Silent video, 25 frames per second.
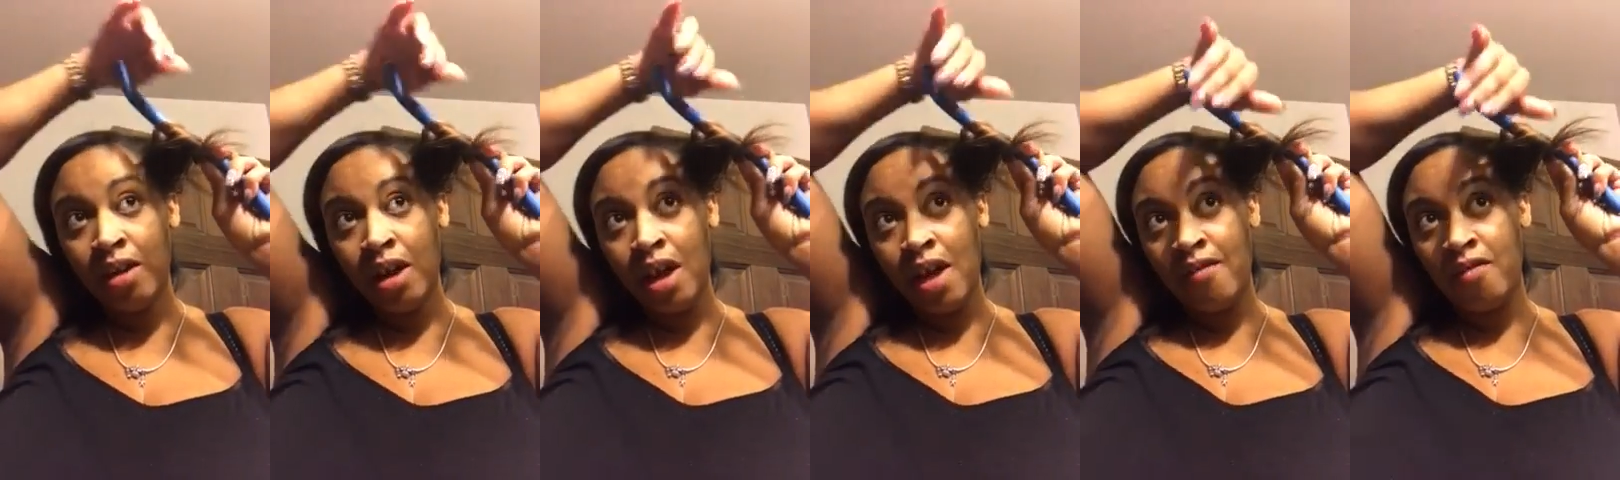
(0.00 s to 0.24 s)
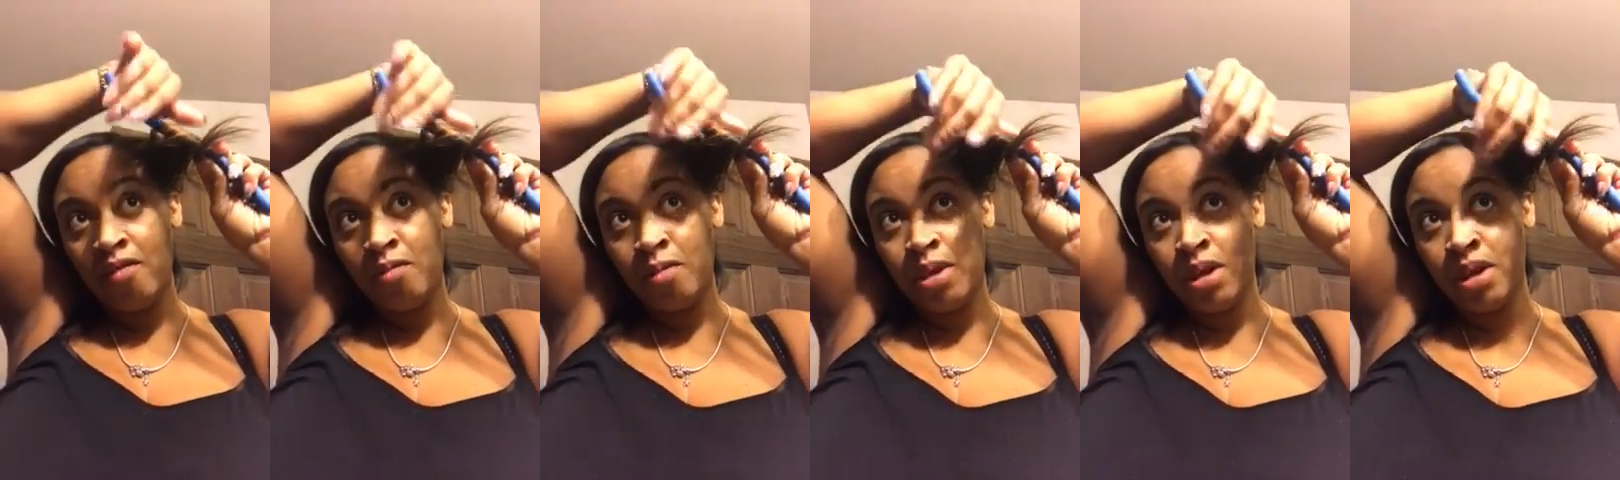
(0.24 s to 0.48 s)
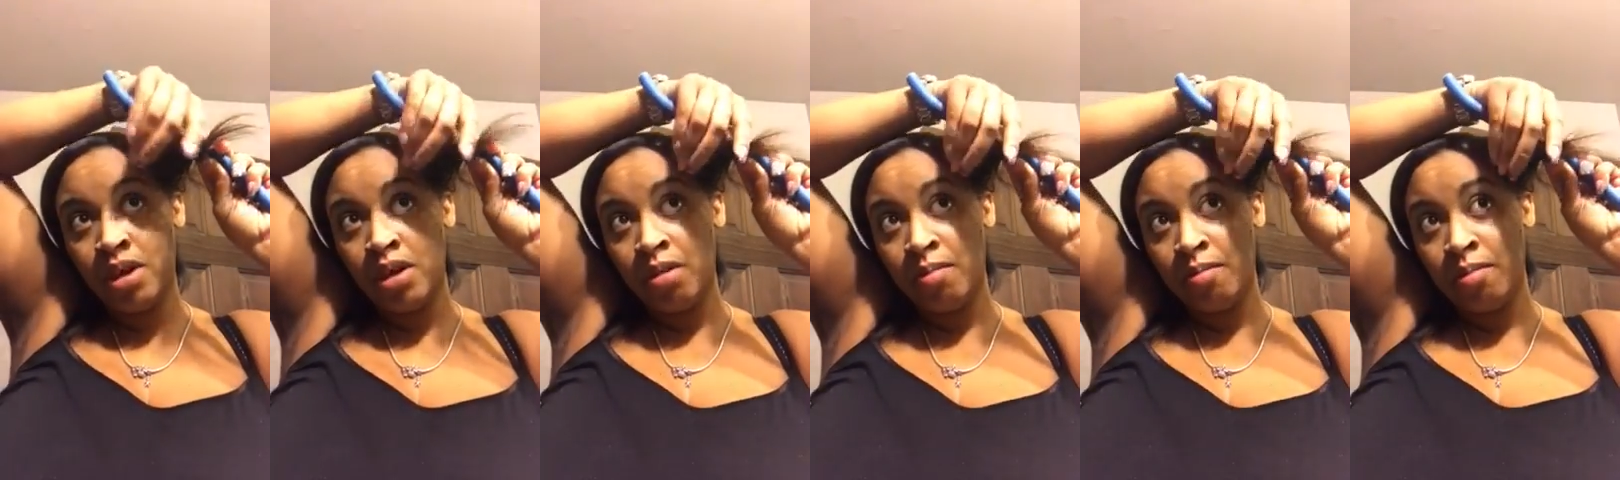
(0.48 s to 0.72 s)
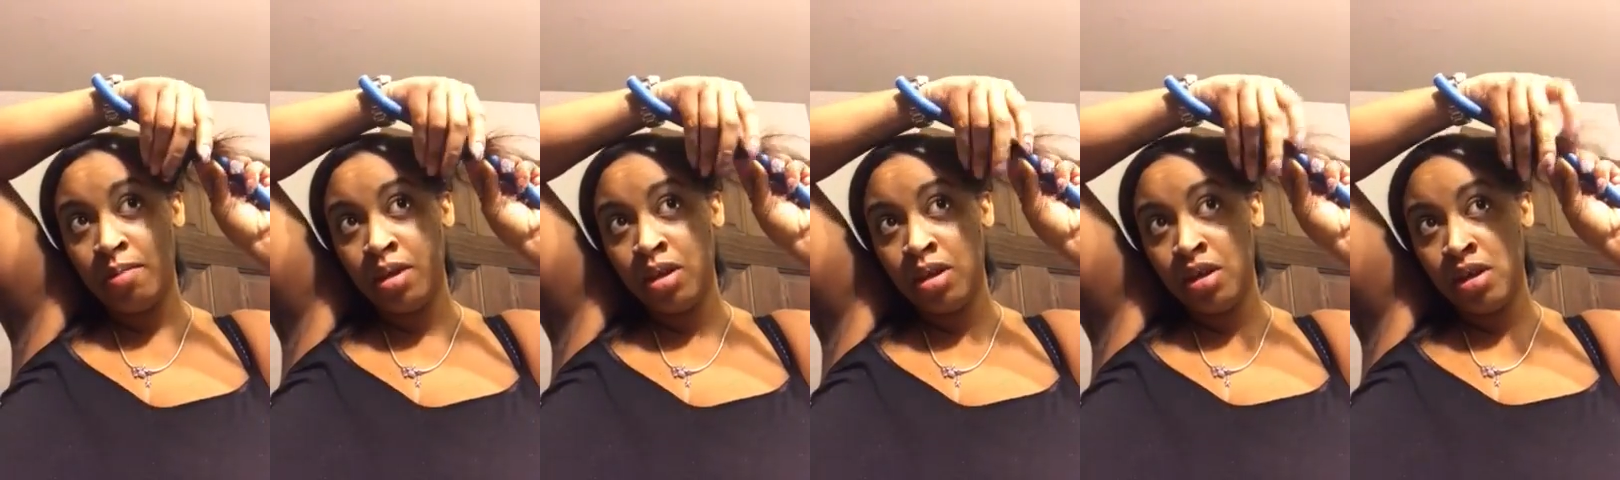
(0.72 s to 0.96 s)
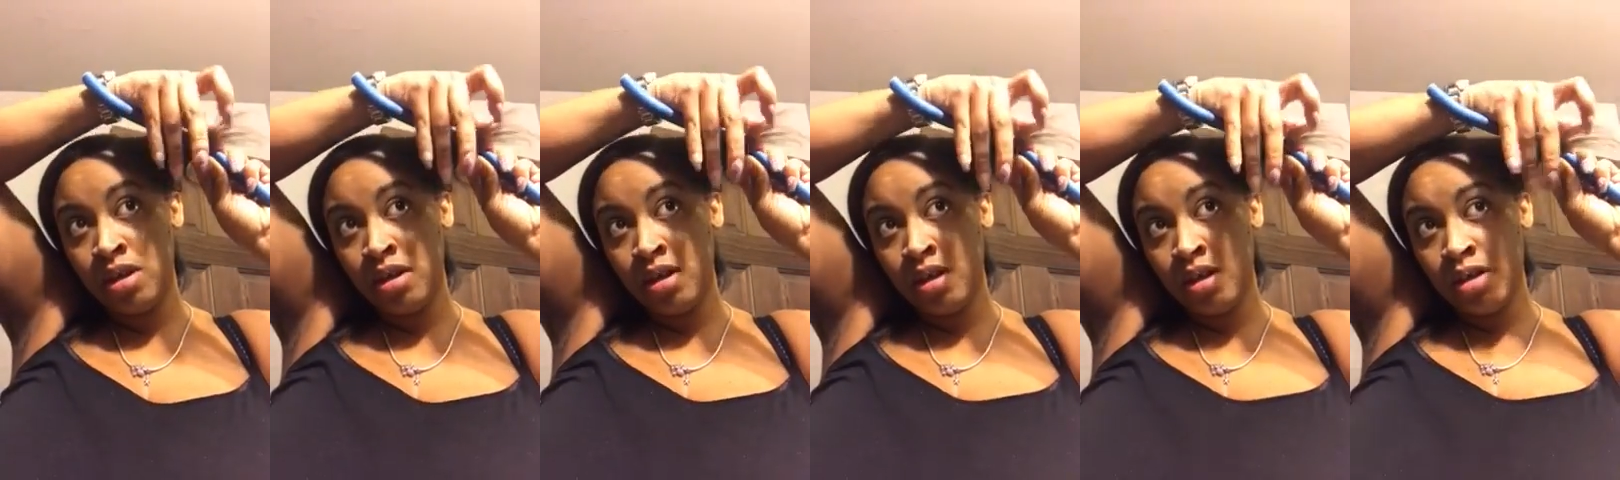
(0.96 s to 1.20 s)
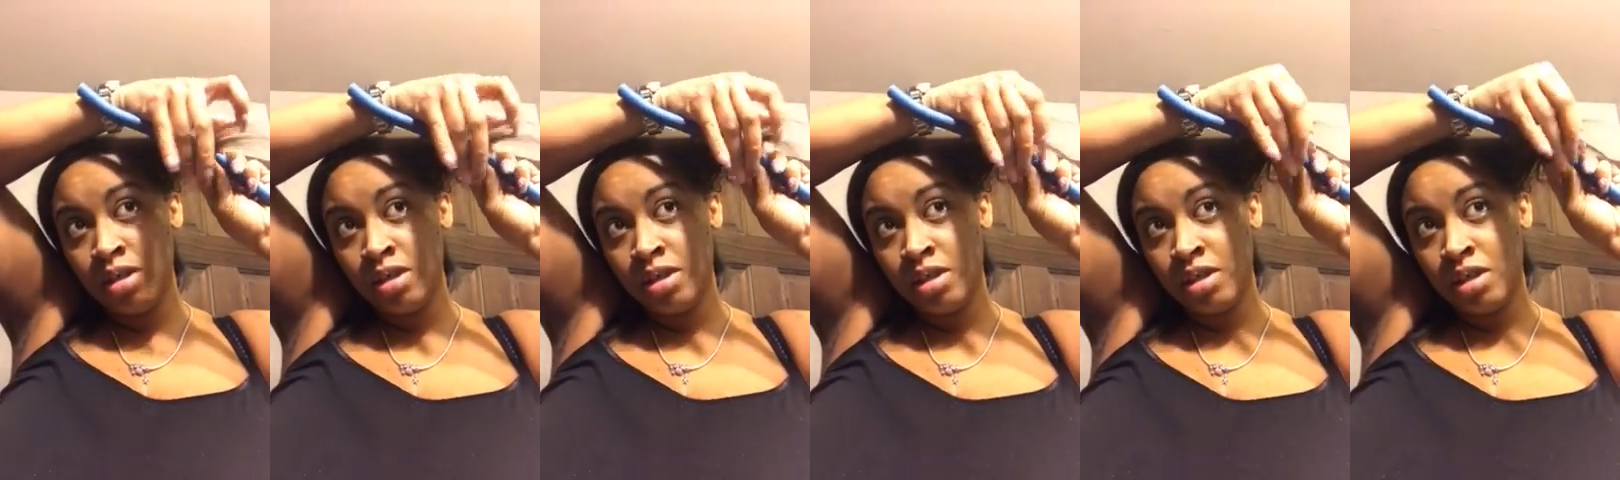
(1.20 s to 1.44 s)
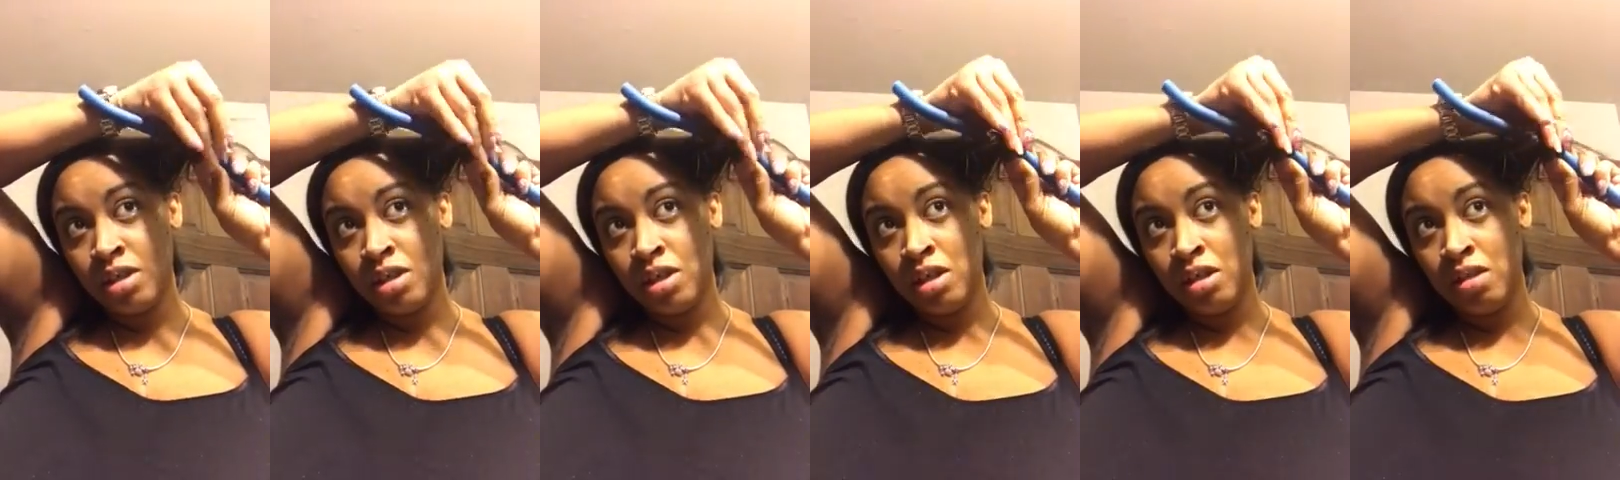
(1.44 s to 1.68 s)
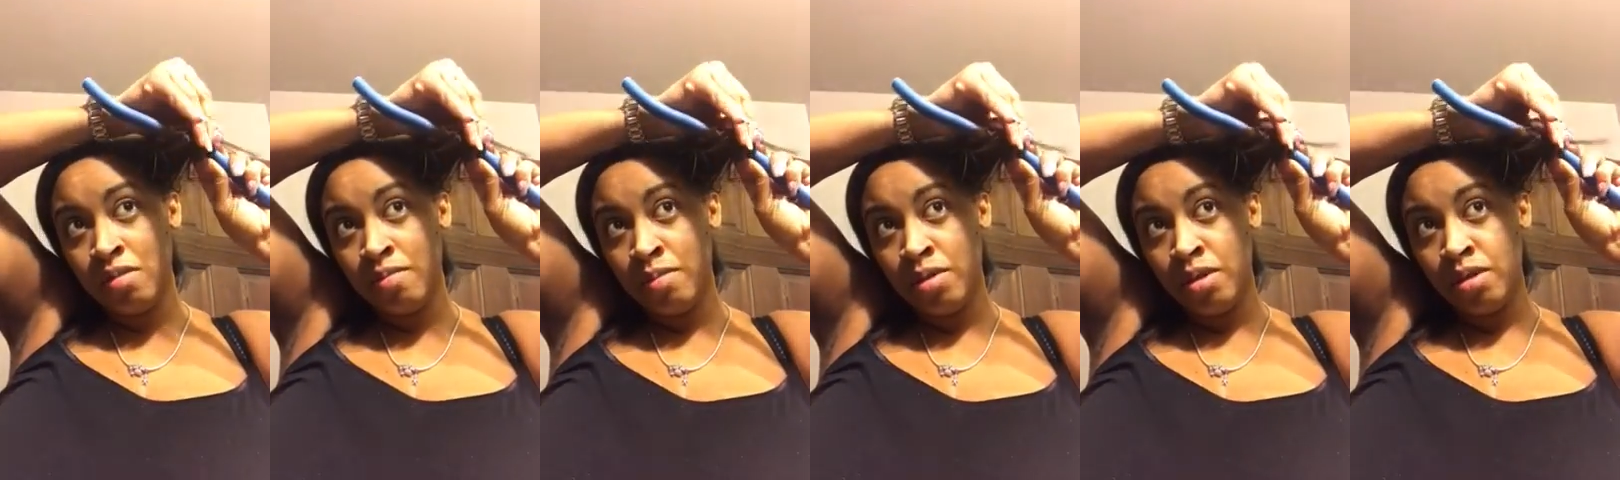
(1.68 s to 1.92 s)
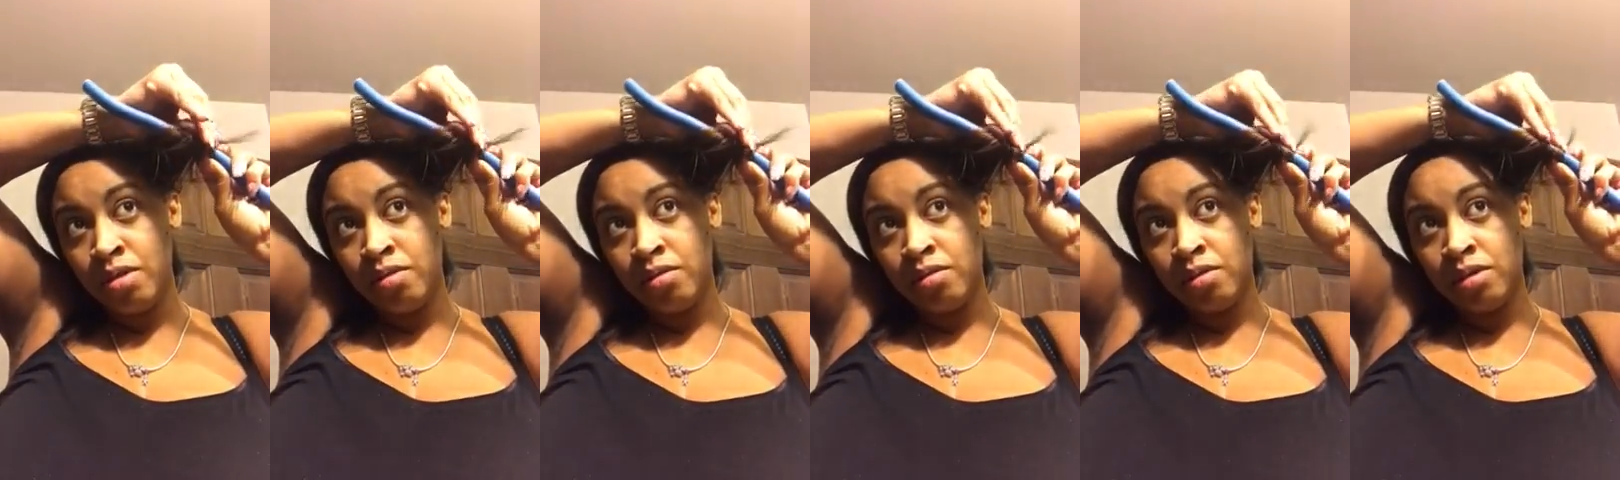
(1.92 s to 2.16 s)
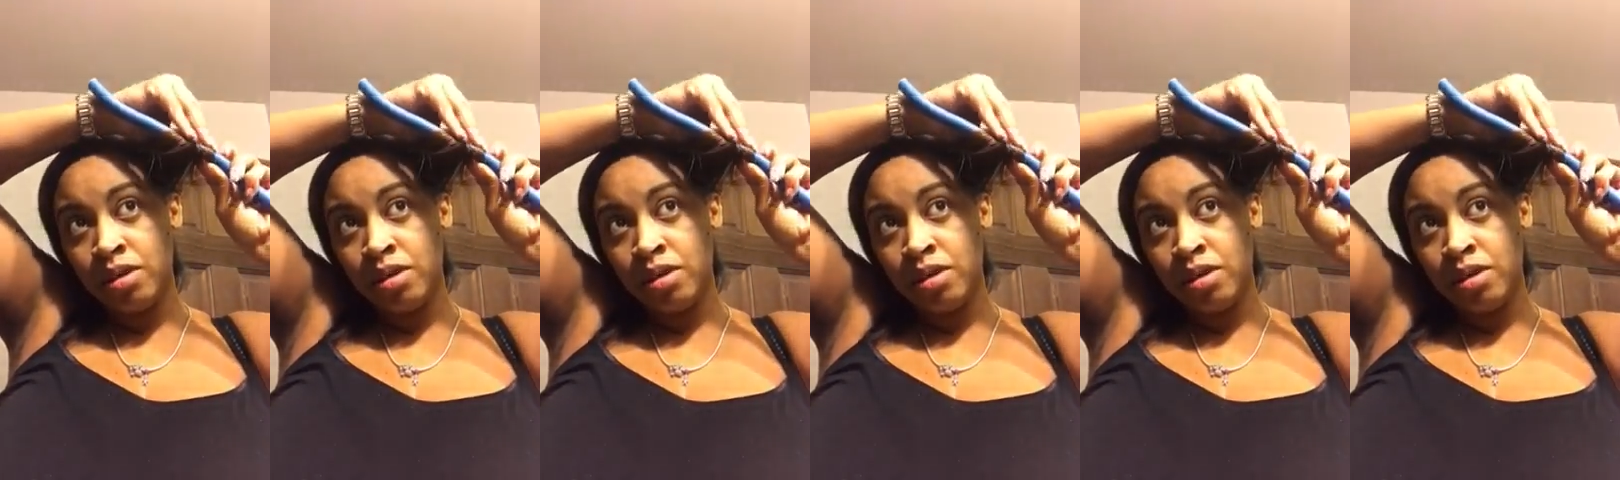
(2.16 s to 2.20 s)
I haven't went up, just in the middle.